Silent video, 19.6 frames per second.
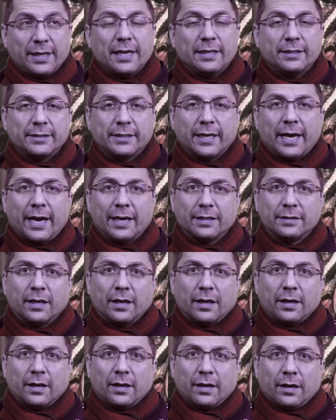said,
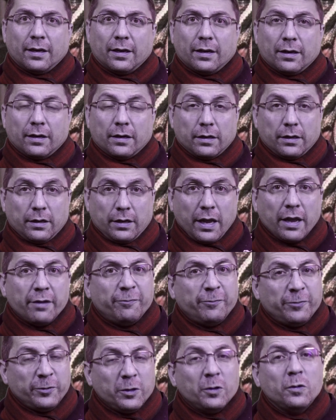
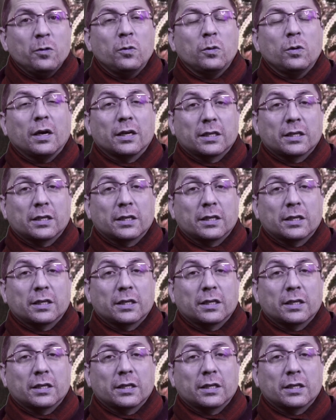if you